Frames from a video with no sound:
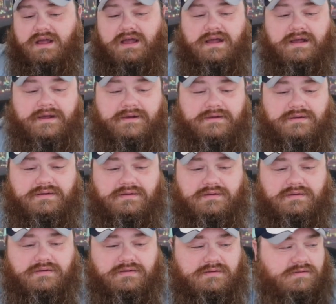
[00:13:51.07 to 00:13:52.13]
Well,
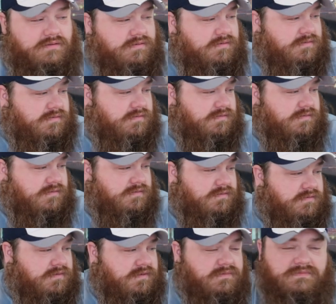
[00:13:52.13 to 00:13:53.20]

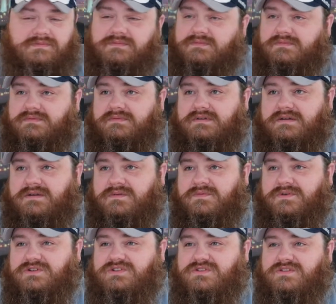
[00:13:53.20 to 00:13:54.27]
I don't
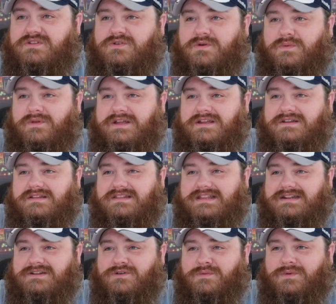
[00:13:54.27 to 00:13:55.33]
want to do
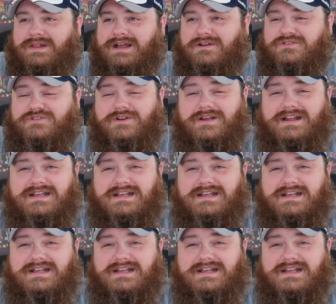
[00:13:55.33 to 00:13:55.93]
the normal outro.